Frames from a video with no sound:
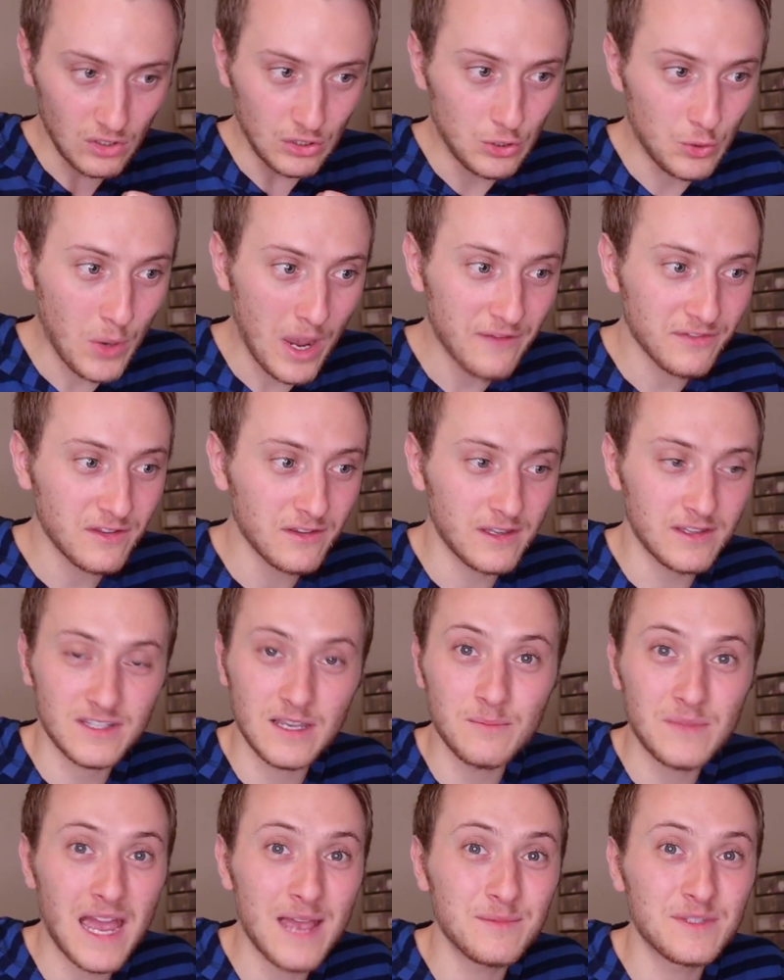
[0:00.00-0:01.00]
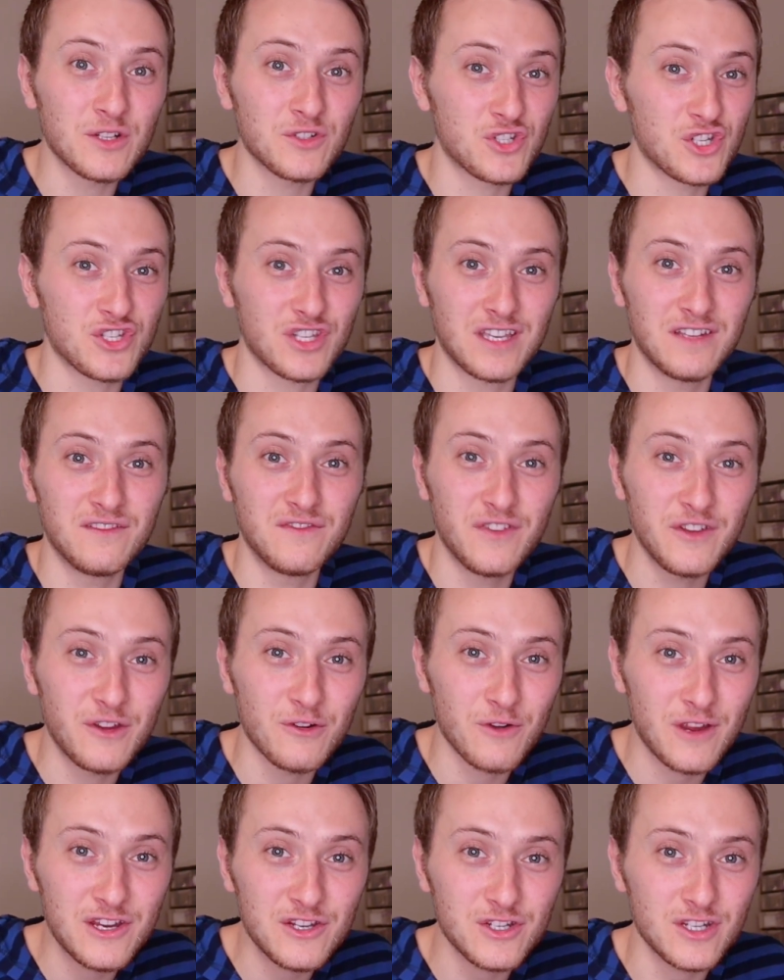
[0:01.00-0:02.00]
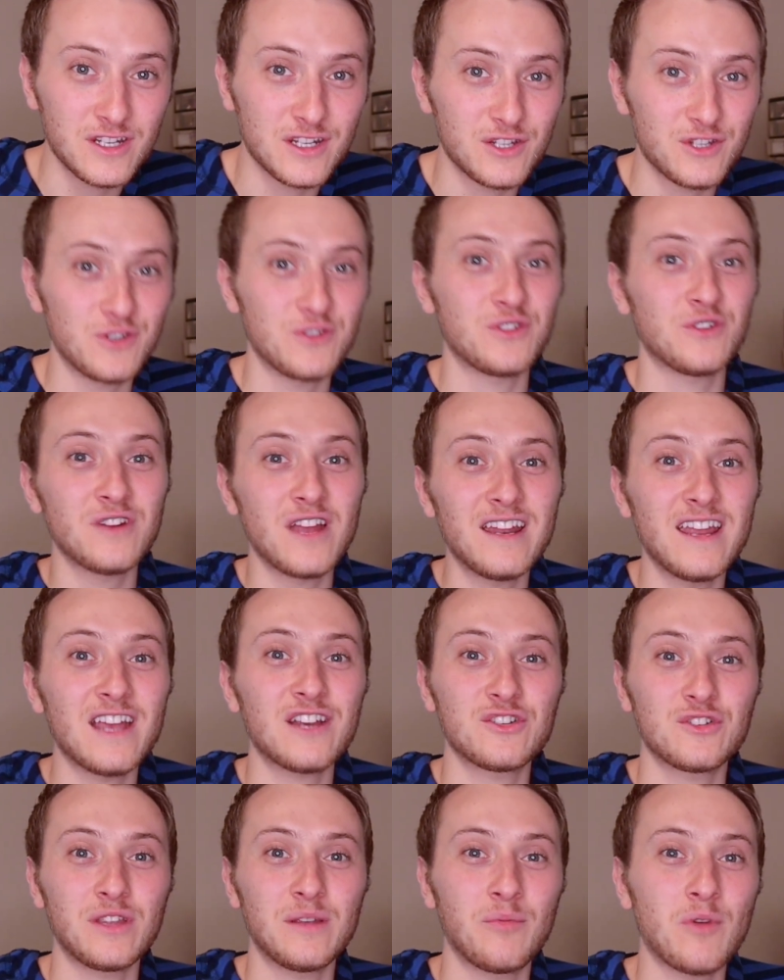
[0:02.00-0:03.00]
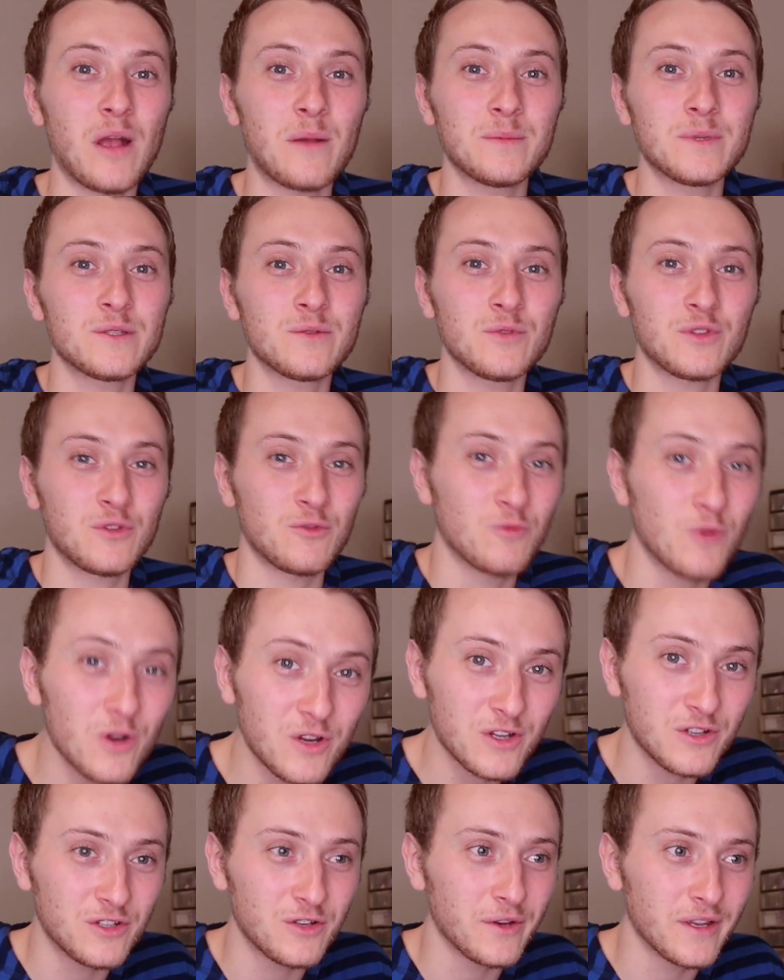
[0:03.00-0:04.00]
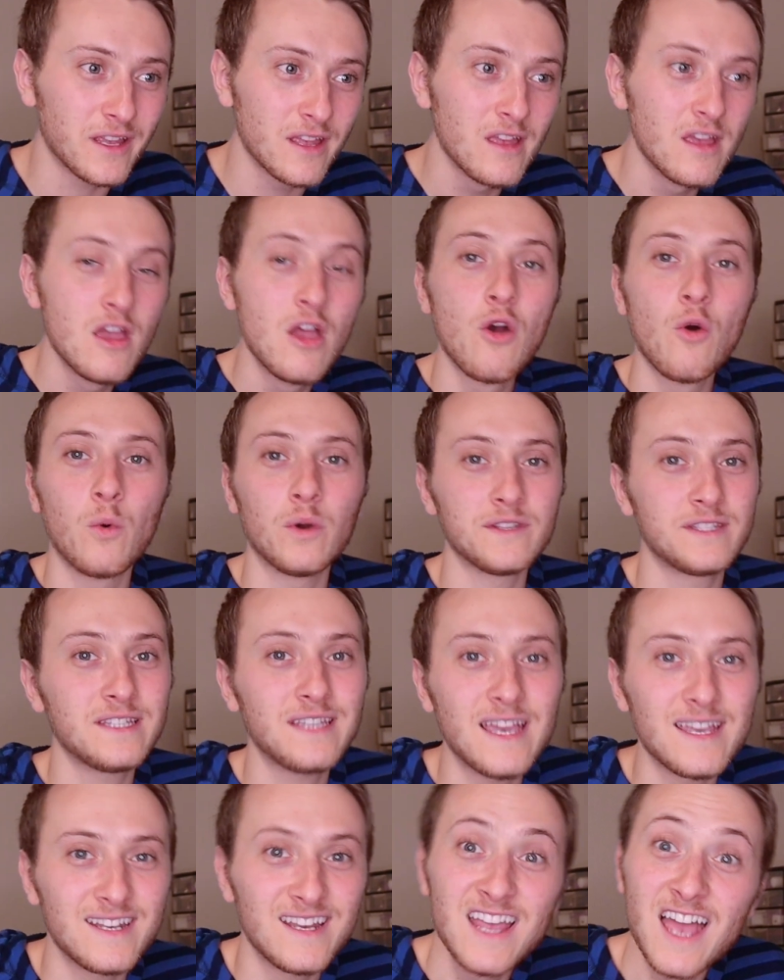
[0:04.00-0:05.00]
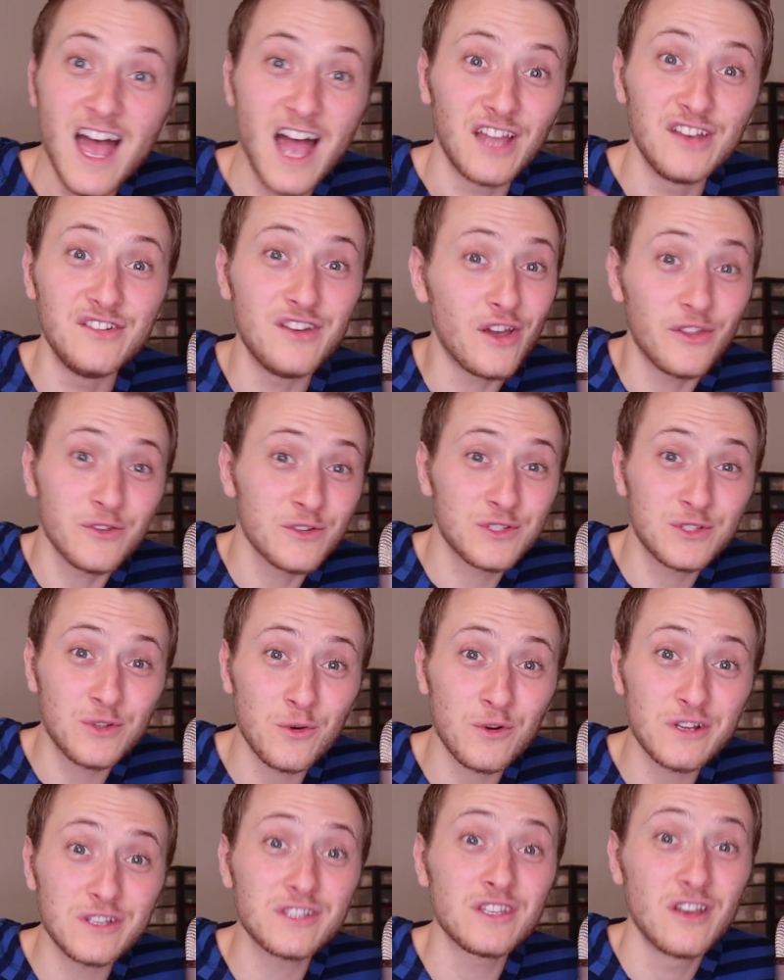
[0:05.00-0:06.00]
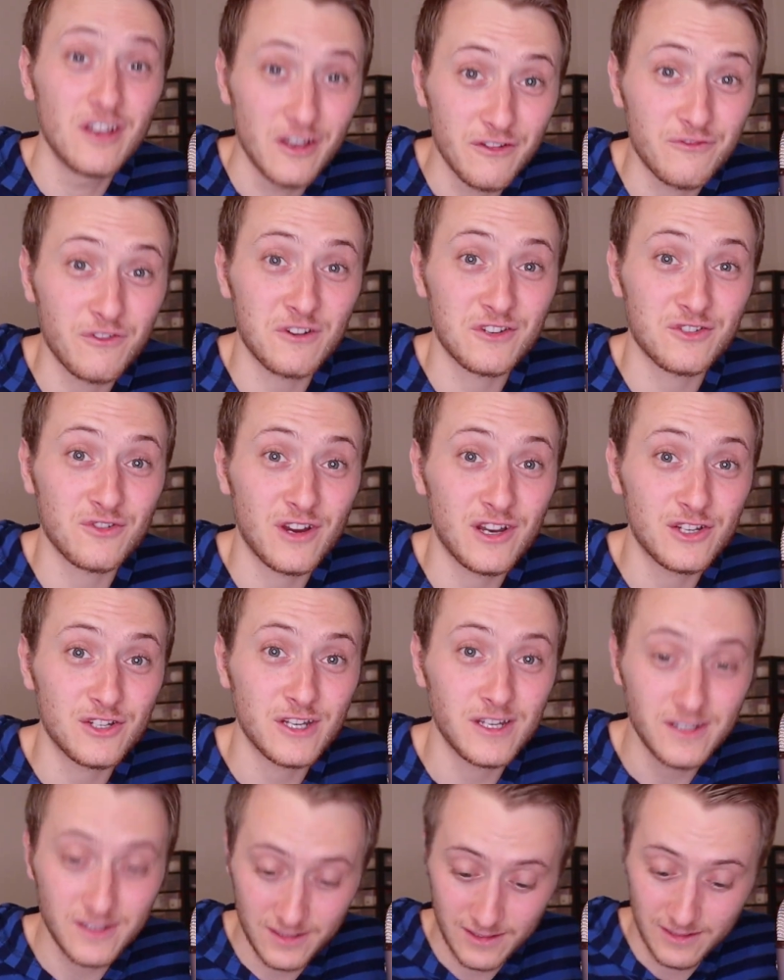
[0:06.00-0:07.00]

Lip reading: you have to, sometimes they're just configuration issues. They're not actually problems with the work you're doing. Once again, another source of frustration.